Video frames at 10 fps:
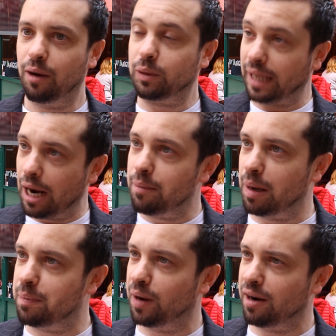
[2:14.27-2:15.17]
without
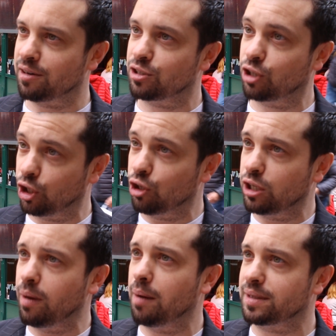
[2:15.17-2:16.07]
my parents. So
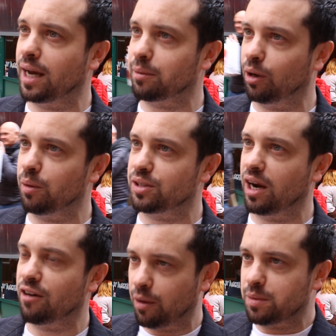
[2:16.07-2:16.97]
usually mom and dad were always
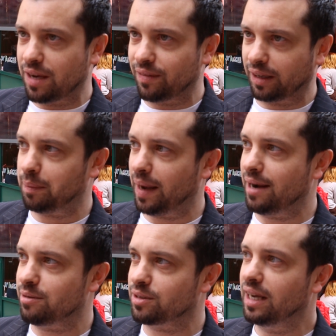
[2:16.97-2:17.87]
there if I was given like a pound.